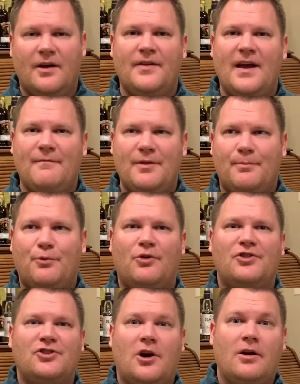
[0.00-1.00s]
They have their
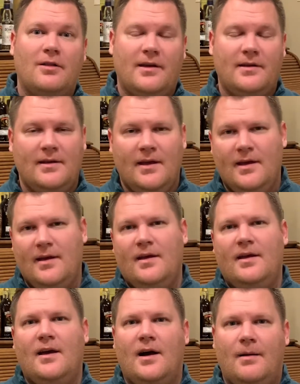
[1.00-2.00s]
Port Charlotte,
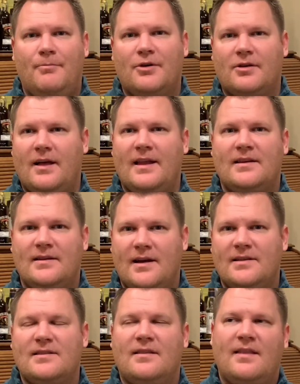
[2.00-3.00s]
Bruichladdich
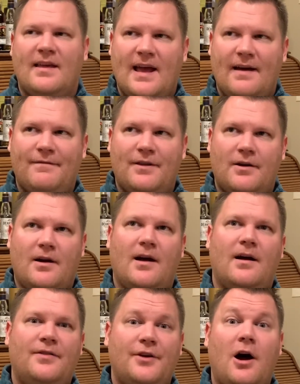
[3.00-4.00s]
does, and they have their
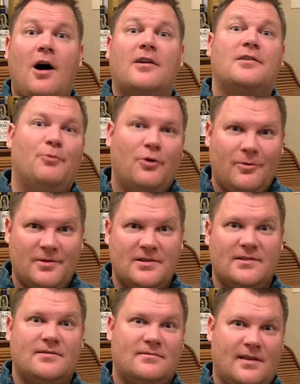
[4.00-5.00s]
Octomore, which
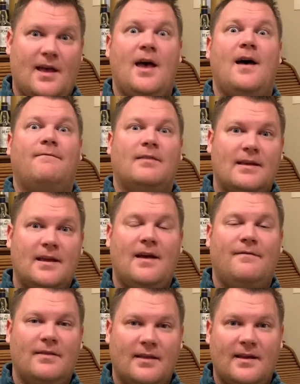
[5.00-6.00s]
is the heavily
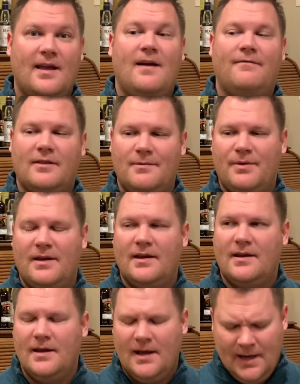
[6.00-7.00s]

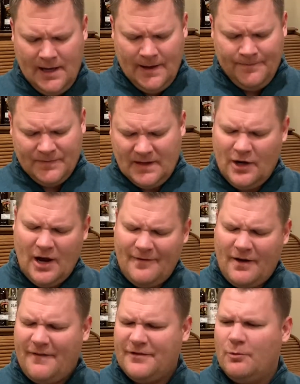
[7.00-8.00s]
peated. I've
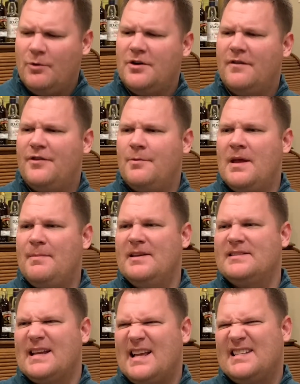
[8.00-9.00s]
often wondered if there maybe is
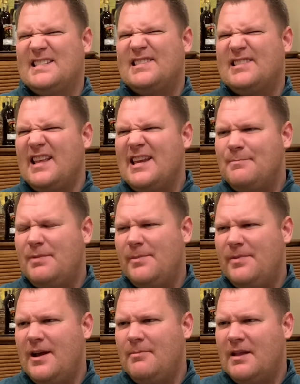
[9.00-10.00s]
like a slight
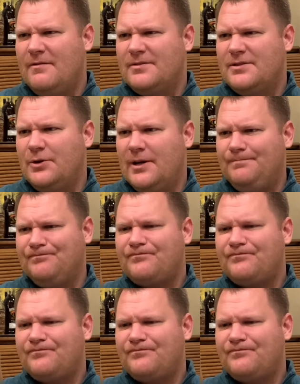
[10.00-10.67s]
ppm level to it.